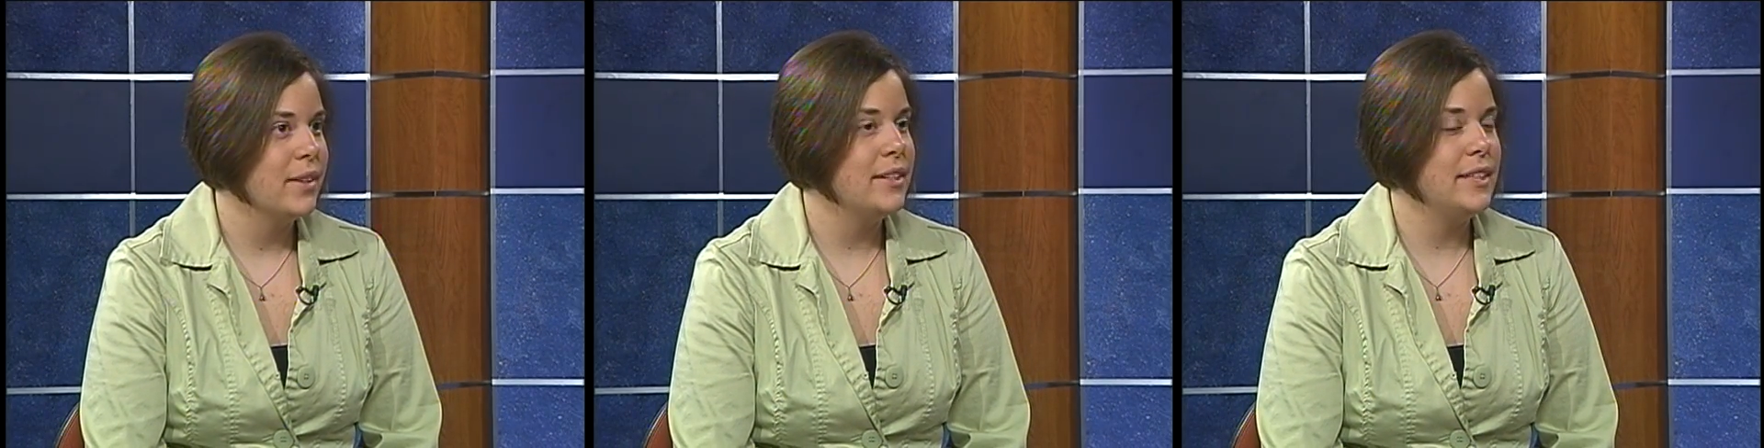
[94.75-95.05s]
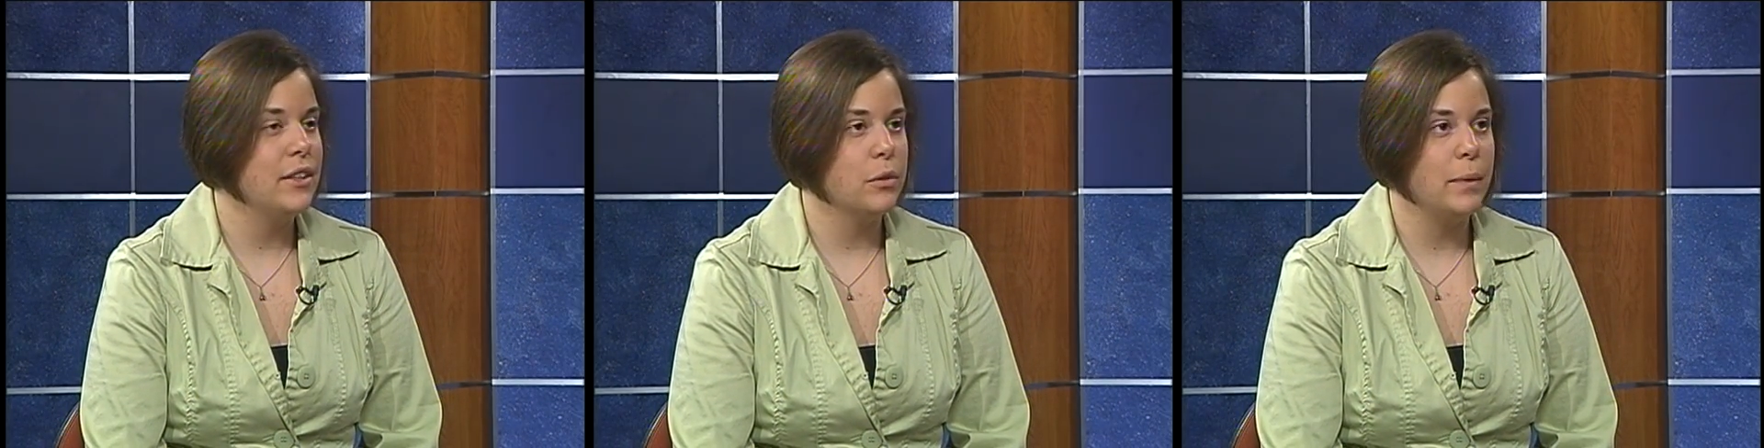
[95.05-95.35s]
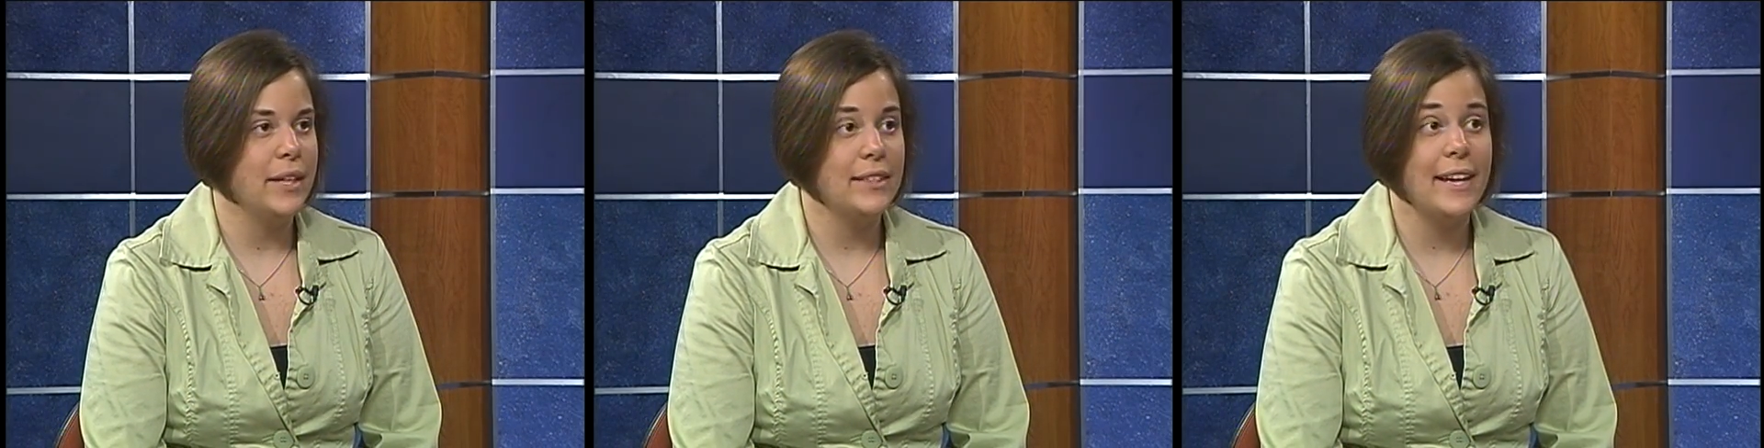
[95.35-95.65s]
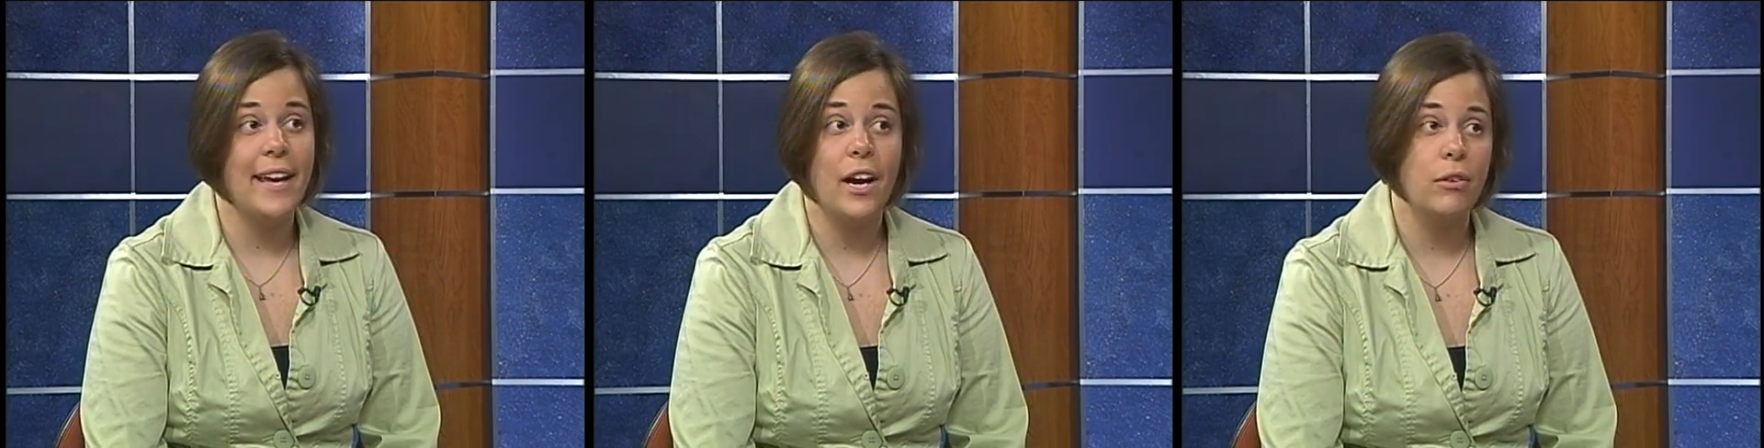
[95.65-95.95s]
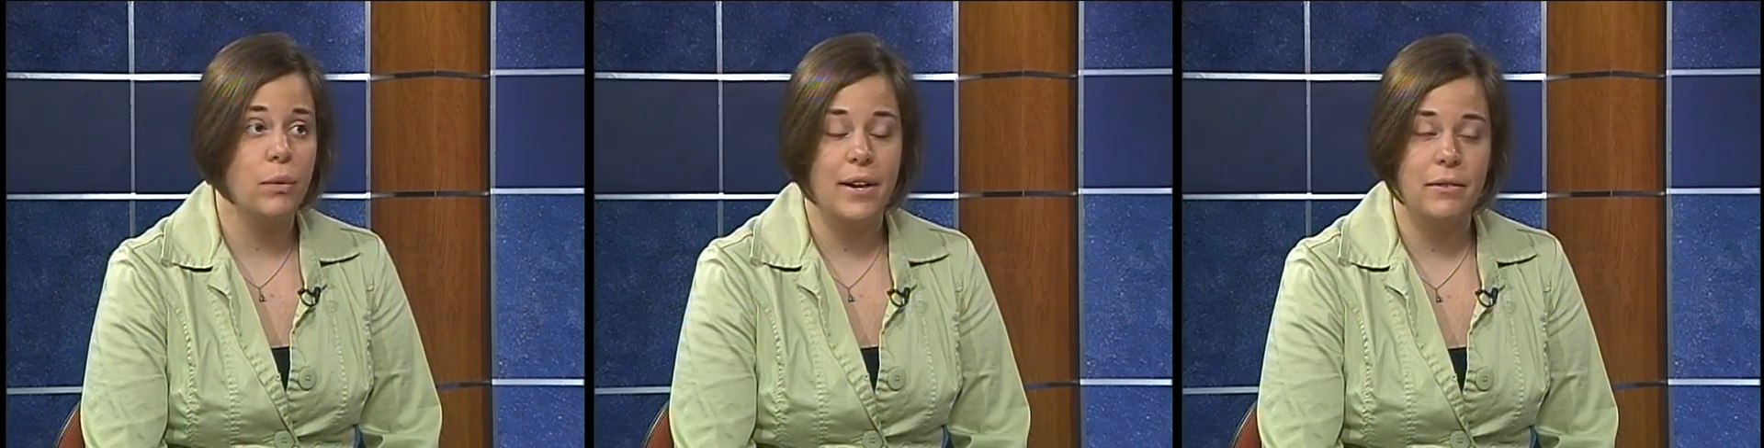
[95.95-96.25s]
because either we can take care
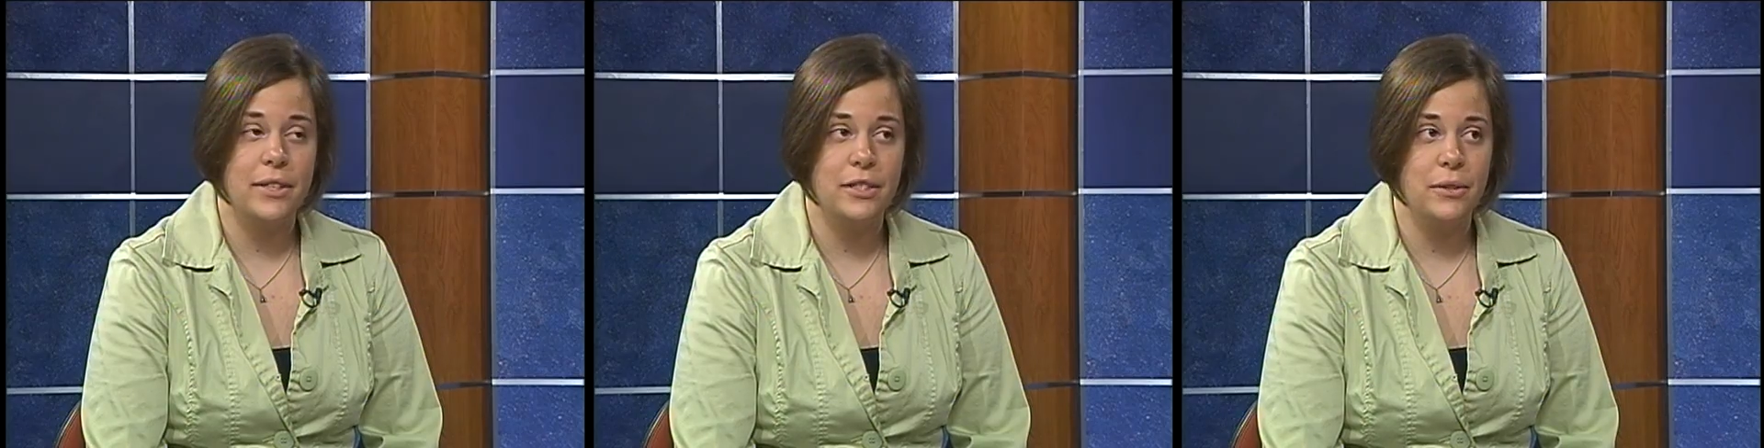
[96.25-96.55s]
of whatever it is